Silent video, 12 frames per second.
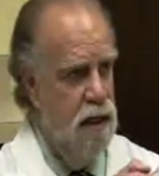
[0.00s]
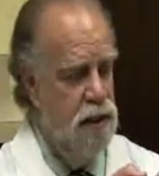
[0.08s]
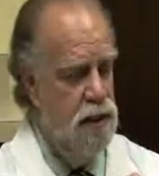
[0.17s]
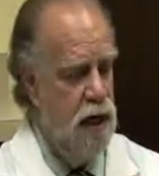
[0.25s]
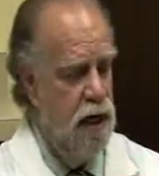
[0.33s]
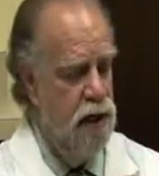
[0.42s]

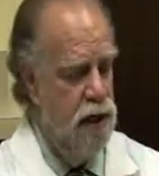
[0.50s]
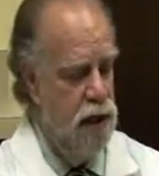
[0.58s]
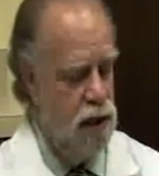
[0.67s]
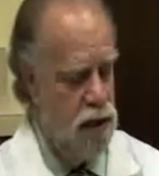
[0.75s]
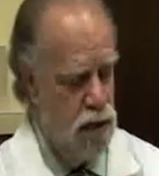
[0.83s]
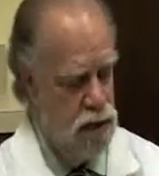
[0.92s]
that's on
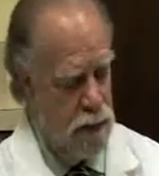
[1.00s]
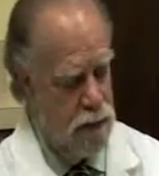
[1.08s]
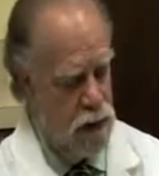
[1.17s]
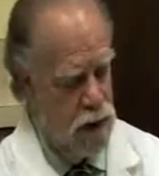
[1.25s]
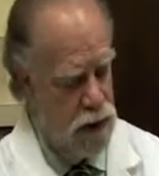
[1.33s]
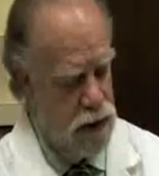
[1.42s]
here goes
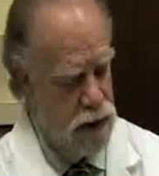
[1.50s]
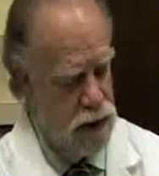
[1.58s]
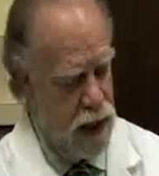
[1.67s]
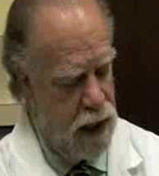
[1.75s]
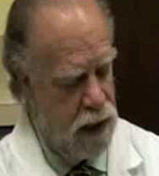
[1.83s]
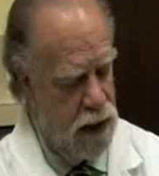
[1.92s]
up towards the
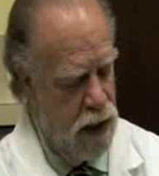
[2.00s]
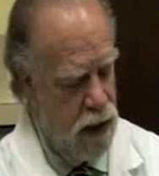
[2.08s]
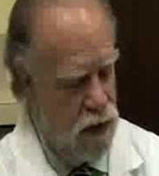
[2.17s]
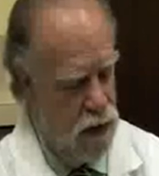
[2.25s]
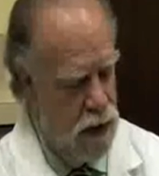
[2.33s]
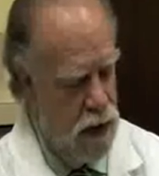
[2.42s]
second
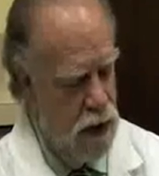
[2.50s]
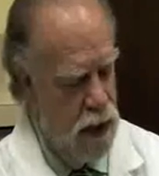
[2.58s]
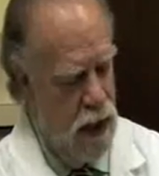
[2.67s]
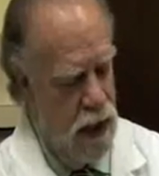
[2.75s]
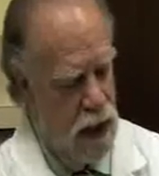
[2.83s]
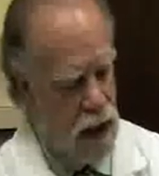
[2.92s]
toe,
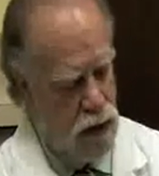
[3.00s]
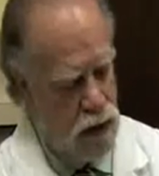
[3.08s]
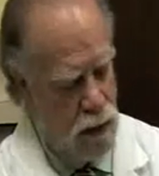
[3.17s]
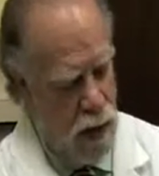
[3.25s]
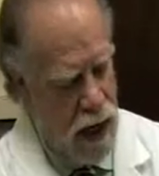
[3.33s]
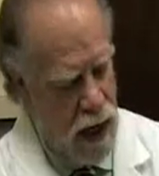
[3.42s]
and it
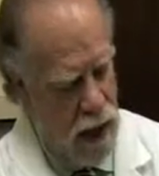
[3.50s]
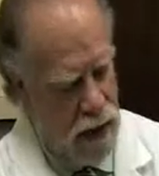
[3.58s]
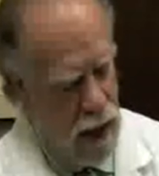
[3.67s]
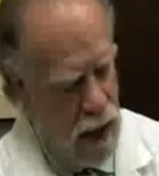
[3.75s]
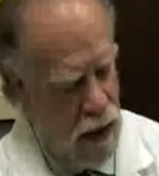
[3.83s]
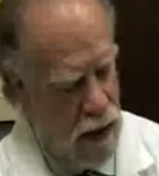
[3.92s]
goes right on
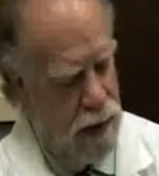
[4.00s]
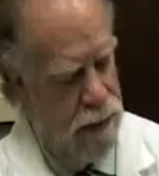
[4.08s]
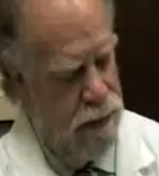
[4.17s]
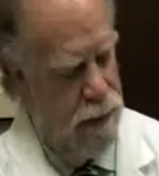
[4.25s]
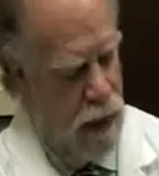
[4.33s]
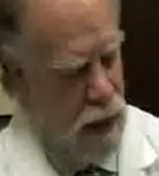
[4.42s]
the area.
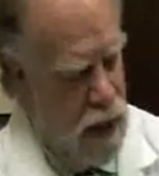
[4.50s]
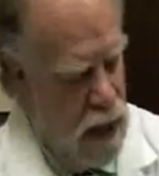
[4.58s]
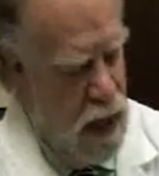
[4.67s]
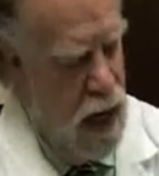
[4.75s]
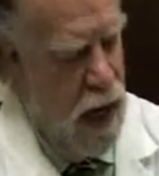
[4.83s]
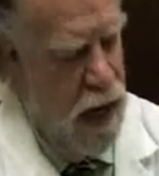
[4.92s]

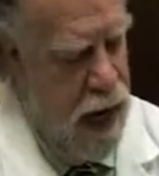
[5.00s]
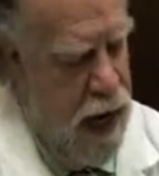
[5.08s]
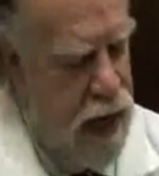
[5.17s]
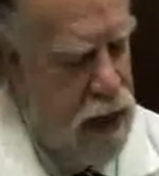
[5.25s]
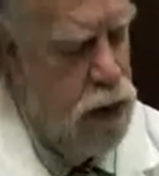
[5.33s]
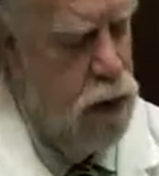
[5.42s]
And
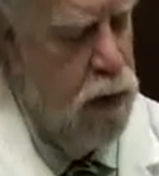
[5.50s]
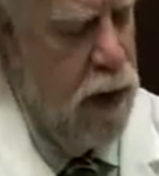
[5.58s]
as you